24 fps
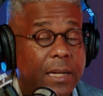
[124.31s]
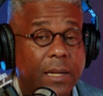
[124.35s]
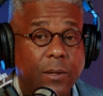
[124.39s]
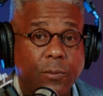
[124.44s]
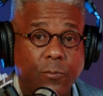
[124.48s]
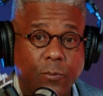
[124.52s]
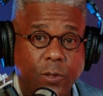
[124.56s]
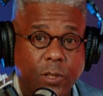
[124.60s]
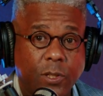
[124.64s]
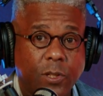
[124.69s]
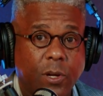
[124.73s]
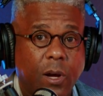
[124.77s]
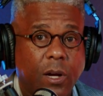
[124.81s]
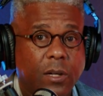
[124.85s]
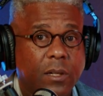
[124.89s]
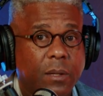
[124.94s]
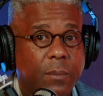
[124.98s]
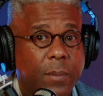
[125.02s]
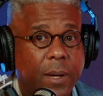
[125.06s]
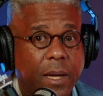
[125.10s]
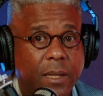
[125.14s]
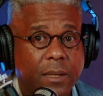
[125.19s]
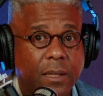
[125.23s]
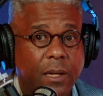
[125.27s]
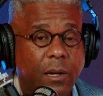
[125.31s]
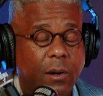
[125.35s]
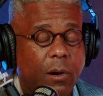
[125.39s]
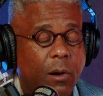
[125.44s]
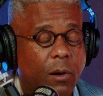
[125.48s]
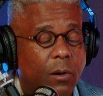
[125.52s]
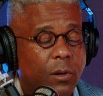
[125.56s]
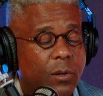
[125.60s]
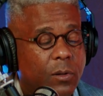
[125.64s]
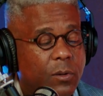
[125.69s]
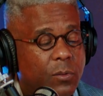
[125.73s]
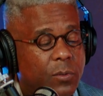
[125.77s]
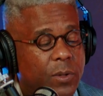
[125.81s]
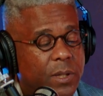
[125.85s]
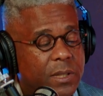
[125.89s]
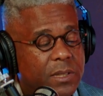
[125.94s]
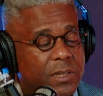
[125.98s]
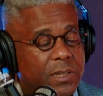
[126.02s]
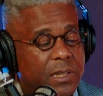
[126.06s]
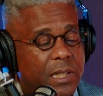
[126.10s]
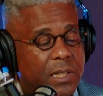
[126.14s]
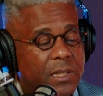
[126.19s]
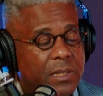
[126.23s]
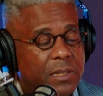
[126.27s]
And we talked about that, Article 1,
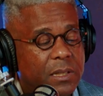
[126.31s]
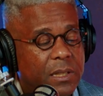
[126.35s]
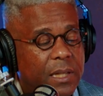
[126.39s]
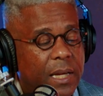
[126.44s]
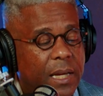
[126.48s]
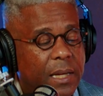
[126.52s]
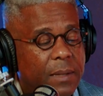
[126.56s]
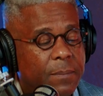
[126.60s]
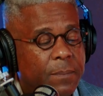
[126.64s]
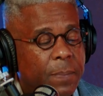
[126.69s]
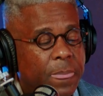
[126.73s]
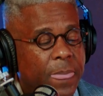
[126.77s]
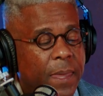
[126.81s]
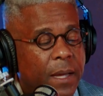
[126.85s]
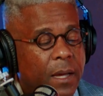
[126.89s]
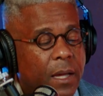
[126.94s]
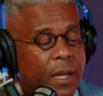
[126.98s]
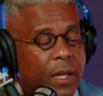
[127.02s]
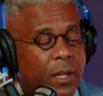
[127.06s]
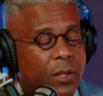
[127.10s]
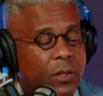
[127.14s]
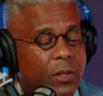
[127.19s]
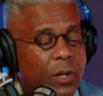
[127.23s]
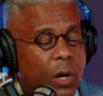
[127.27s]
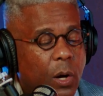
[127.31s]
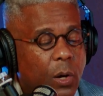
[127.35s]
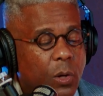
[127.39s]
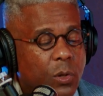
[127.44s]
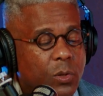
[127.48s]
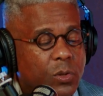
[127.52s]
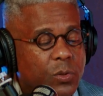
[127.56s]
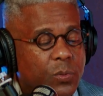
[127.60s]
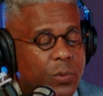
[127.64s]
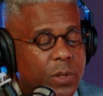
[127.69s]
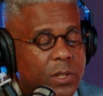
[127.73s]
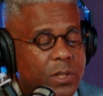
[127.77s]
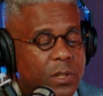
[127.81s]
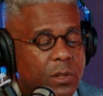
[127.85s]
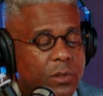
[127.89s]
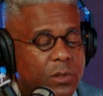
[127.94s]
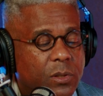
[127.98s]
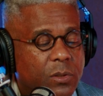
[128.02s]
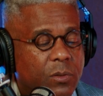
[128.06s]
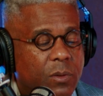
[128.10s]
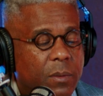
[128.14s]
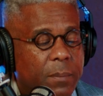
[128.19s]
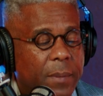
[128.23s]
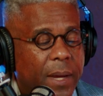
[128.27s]
Section 8. Those which are
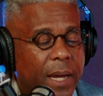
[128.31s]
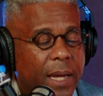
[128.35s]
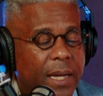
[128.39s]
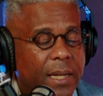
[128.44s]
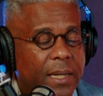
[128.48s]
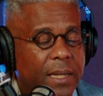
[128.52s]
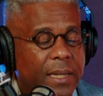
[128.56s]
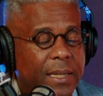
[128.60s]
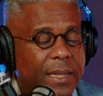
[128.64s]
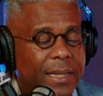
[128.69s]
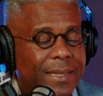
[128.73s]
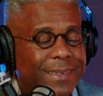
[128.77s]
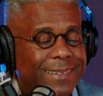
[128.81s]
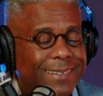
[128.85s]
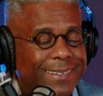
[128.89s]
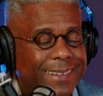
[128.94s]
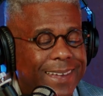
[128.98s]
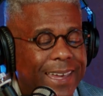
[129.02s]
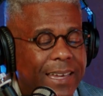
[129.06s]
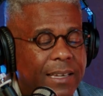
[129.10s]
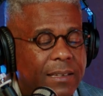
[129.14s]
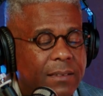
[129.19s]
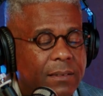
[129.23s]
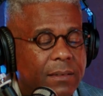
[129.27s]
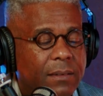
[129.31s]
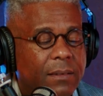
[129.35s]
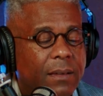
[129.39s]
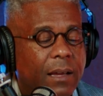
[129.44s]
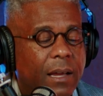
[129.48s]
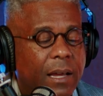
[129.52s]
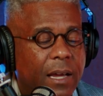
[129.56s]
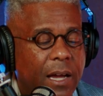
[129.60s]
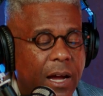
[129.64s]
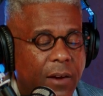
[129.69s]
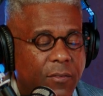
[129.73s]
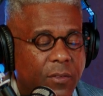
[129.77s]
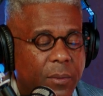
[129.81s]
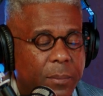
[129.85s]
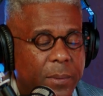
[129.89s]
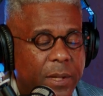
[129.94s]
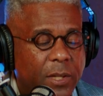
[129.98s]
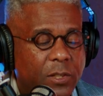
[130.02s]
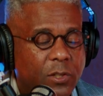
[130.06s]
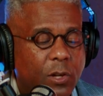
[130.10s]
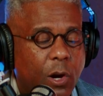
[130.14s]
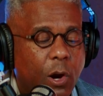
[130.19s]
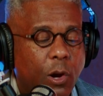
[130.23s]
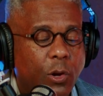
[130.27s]
to remain in the state
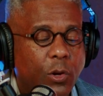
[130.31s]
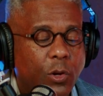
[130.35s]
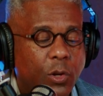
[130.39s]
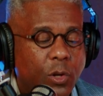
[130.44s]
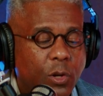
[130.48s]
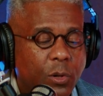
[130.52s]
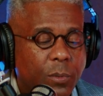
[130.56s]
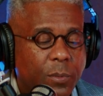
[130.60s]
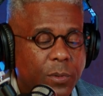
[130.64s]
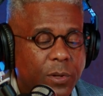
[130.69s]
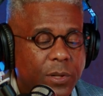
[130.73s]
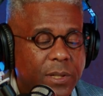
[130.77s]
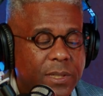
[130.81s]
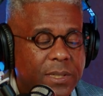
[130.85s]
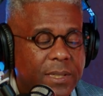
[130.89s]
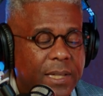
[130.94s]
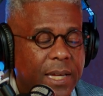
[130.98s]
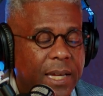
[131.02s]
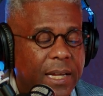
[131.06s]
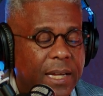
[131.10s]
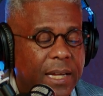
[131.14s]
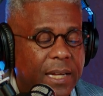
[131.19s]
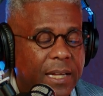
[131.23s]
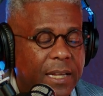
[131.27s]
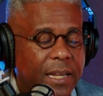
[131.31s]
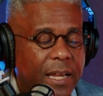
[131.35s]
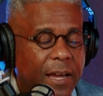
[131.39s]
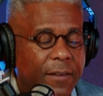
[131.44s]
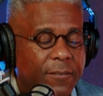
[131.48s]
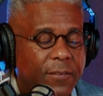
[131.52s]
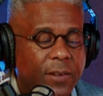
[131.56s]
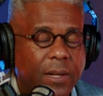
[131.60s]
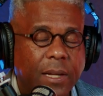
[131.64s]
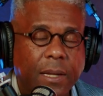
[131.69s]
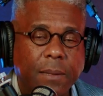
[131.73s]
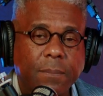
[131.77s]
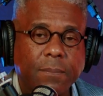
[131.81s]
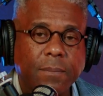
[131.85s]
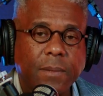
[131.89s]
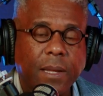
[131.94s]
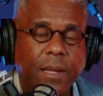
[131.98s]
governments are numerous and indefinite.